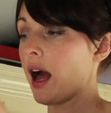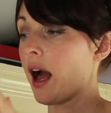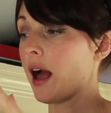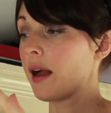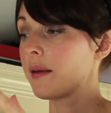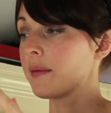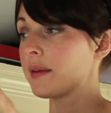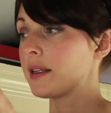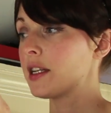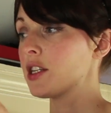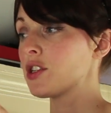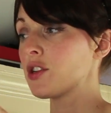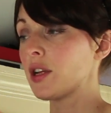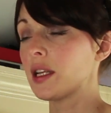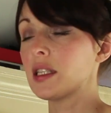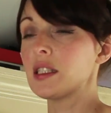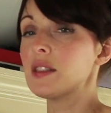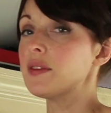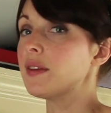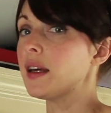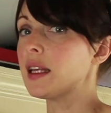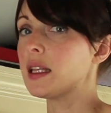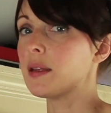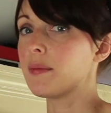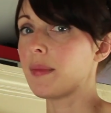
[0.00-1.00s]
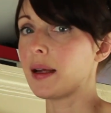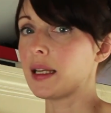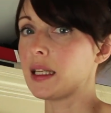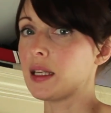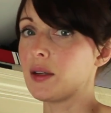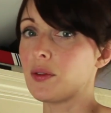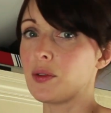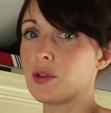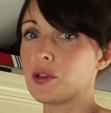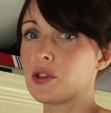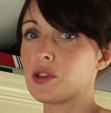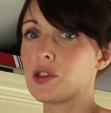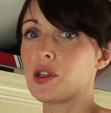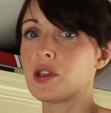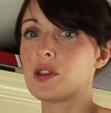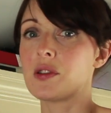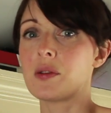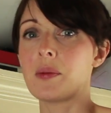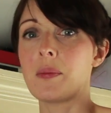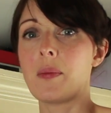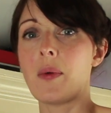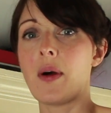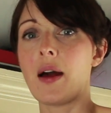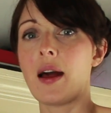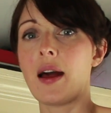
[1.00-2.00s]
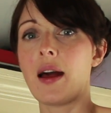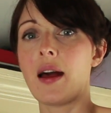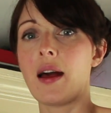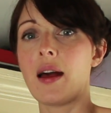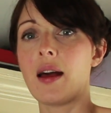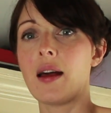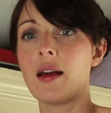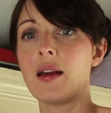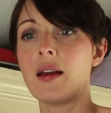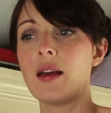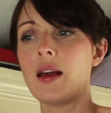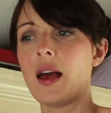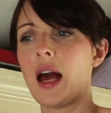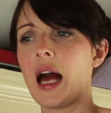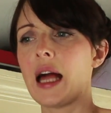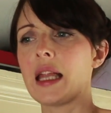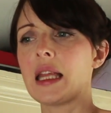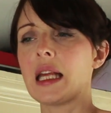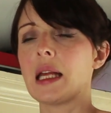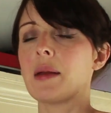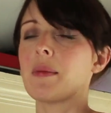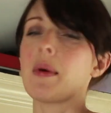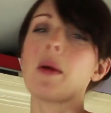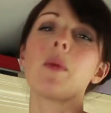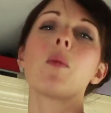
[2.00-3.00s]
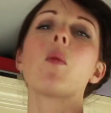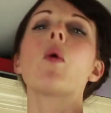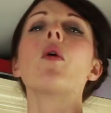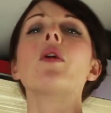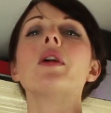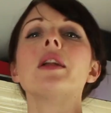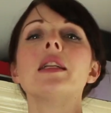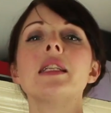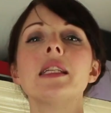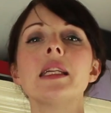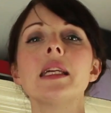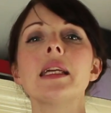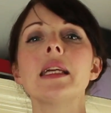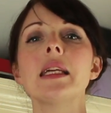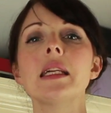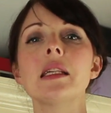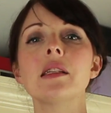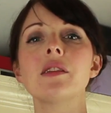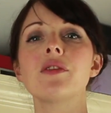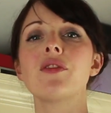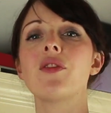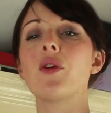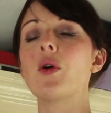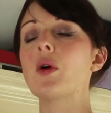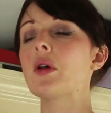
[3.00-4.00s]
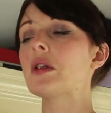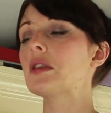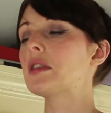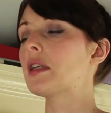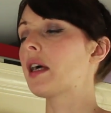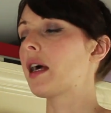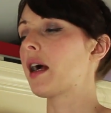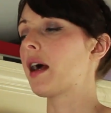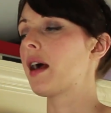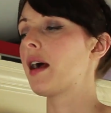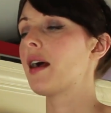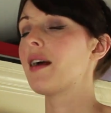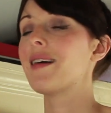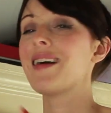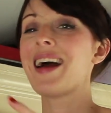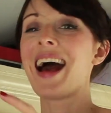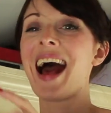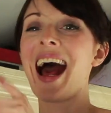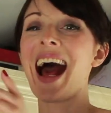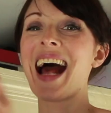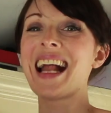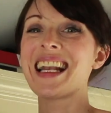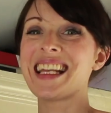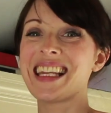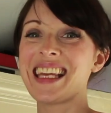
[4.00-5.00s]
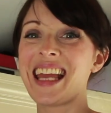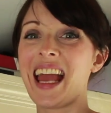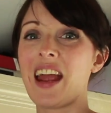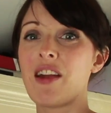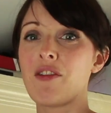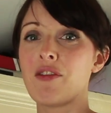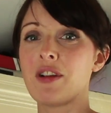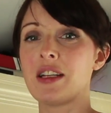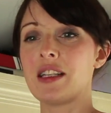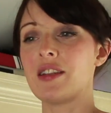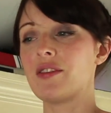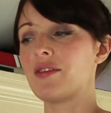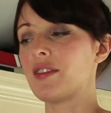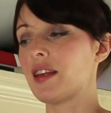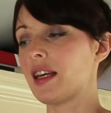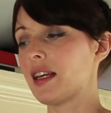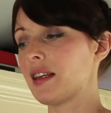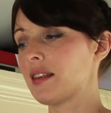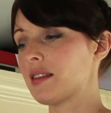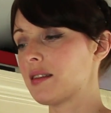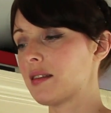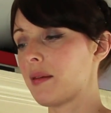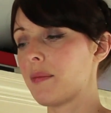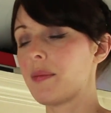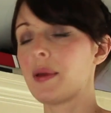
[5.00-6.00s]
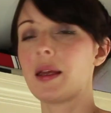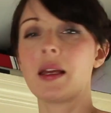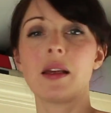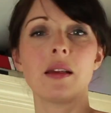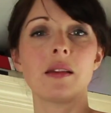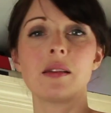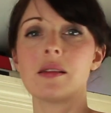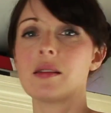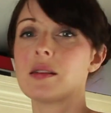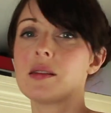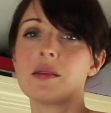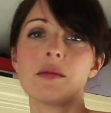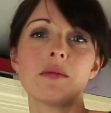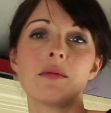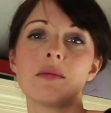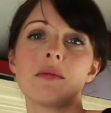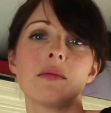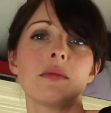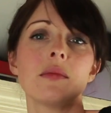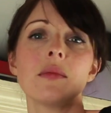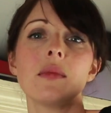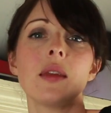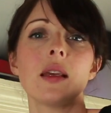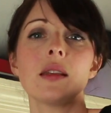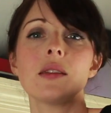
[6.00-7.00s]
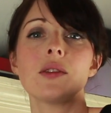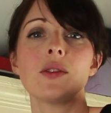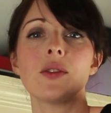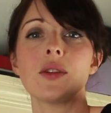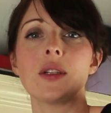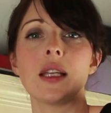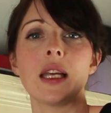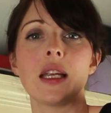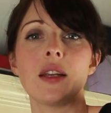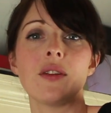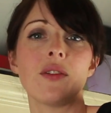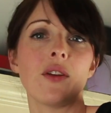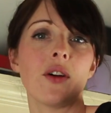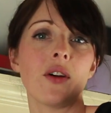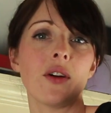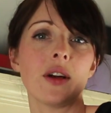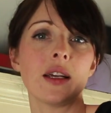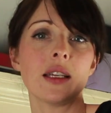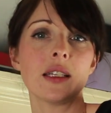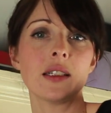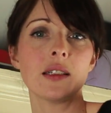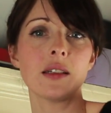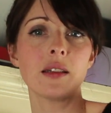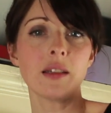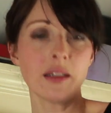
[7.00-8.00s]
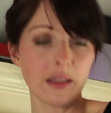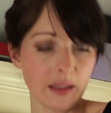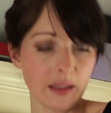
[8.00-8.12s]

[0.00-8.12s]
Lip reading: I'm going to transfer the manuals to somewhere, I think my warranties folder, and get rid of this because there's no need for it.